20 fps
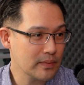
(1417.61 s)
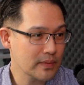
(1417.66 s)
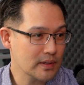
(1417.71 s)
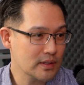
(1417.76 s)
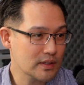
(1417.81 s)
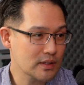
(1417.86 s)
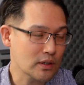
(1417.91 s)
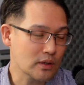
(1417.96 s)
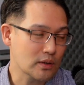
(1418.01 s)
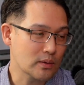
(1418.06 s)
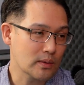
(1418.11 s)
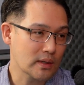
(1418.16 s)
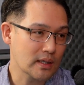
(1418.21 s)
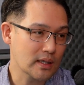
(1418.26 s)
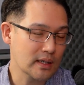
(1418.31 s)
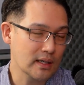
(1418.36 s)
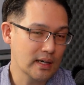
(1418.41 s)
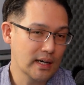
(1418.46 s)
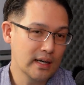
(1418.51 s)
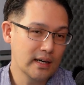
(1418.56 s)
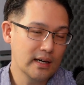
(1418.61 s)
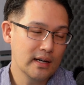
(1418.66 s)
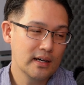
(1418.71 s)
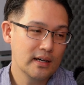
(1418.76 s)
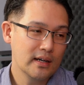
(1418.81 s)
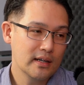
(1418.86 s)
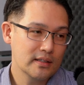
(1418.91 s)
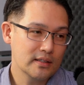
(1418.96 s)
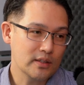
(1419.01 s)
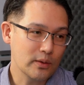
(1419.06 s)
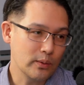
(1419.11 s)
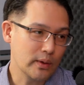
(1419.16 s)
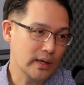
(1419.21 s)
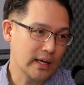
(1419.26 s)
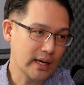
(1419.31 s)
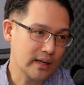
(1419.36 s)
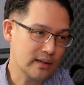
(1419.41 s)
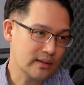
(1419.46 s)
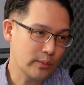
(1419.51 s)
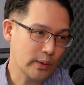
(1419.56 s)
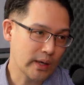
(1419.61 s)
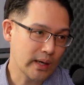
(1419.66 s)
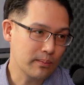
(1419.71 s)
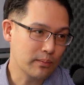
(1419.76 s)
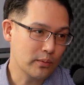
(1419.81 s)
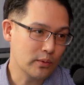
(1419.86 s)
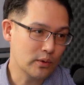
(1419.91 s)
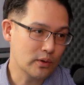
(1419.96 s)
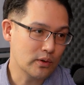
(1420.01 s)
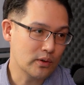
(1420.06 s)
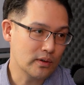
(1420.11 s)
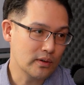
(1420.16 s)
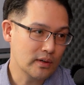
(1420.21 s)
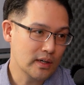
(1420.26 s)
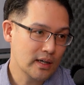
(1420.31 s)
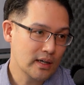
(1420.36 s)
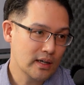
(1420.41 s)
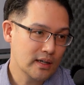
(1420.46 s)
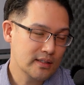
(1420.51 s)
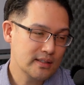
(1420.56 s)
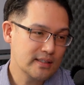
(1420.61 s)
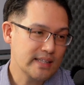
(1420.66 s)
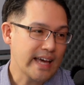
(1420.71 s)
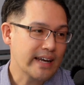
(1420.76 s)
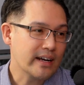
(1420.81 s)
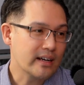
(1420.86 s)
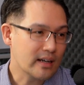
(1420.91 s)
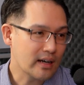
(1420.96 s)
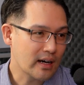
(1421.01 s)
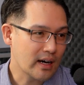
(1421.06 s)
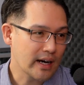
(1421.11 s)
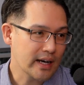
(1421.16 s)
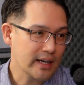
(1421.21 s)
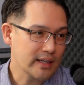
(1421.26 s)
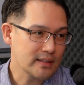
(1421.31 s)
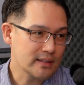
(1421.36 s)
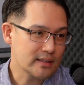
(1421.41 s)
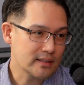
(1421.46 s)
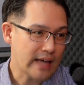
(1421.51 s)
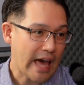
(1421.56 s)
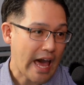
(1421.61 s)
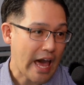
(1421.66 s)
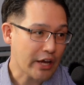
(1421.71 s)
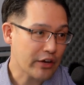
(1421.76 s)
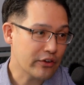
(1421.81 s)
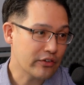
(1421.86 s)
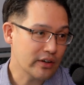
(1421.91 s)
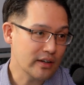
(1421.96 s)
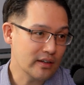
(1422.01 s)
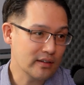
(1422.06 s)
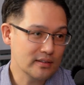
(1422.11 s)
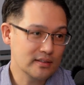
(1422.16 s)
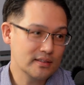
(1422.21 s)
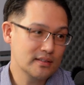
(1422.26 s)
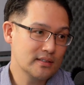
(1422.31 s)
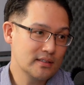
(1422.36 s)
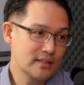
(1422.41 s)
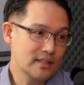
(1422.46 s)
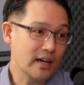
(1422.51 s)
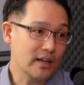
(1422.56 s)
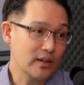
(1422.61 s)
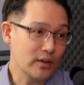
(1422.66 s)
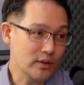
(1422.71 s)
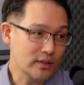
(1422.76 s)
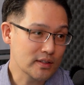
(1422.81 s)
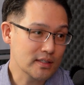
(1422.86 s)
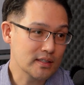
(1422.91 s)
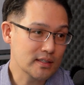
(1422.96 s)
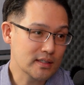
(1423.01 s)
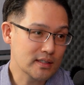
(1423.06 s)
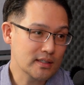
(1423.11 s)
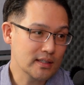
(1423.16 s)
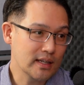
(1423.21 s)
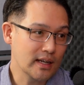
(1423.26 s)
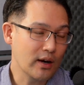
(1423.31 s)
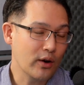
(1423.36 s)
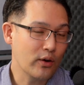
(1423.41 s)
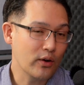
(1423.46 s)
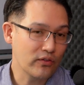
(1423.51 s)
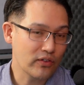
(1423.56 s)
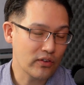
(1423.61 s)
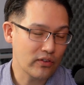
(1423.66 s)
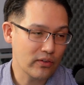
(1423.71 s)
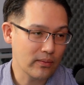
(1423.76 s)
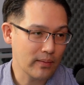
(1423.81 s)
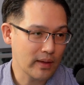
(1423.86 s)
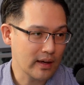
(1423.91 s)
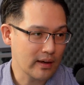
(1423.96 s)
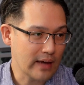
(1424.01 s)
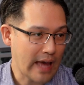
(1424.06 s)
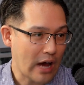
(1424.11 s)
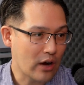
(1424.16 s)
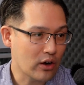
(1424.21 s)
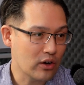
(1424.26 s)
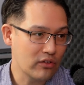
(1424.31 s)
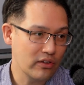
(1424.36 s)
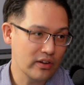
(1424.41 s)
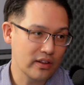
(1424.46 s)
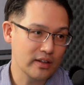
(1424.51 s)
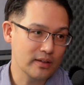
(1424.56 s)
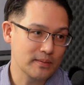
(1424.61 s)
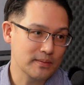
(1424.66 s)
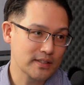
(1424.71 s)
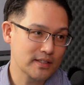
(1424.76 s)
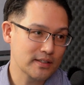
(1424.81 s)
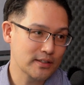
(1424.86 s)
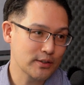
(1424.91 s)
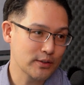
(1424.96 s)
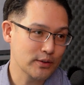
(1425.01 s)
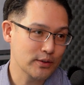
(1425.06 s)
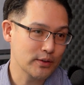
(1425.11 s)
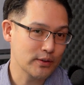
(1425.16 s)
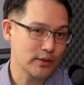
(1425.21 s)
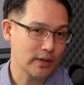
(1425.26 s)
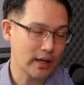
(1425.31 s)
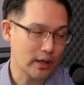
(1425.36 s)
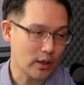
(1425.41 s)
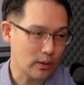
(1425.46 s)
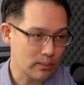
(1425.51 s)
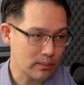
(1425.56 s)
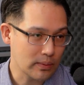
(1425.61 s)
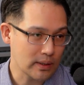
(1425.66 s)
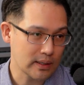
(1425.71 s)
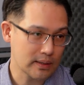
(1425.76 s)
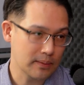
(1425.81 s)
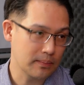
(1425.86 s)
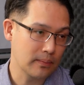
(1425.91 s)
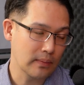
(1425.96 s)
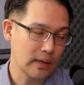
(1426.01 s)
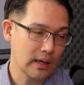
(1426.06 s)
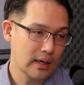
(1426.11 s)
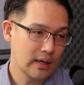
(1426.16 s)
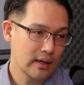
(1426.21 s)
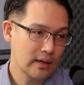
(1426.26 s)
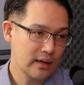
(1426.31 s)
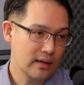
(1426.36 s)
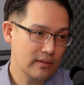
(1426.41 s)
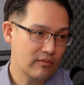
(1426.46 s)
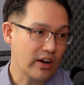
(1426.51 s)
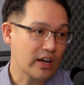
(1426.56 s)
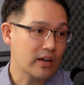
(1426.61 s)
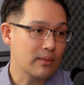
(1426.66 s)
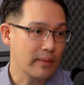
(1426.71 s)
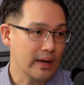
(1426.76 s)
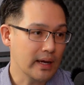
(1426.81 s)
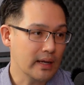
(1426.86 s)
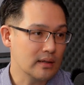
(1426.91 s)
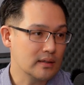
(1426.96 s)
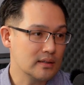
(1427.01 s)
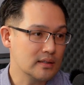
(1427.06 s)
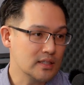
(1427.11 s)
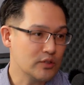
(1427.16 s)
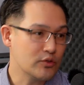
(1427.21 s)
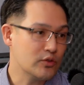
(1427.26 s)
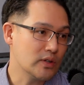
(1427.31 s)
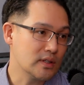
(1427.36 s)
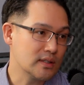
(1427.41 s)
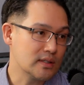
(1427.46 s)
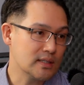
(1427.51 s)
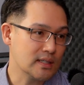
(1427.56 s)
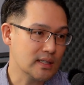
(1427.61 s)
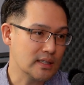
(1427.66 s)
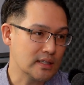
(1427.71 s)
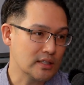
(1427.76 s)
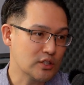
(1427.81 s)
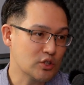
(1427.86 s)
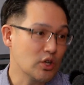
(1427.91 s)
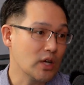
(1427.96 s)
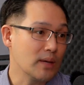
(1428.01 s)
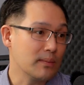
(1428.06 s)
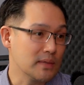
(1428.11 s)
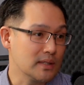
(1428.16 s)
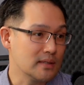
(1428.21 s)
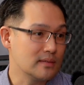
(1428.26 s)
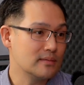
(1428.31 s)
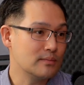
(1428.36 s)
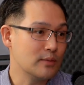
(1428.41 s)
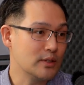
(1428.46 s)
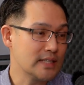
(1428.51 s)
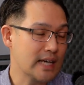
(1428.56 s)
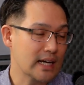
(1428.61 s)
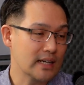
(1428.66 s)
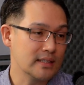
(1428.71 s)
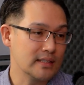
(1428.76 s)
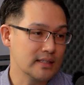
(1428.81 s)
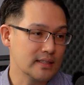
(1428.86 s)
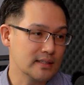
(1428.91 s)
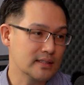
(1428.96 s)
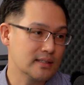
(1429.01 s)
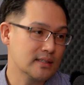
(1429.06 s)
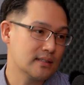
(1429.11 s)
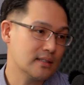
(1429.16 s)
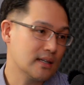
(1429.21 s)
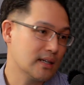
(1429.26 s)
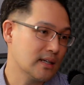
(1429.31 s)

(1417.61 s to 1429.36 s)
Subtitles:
So we get more standardized, accurate diagnosis, and hopefully from there algorithms to help recommend different treatment modalities.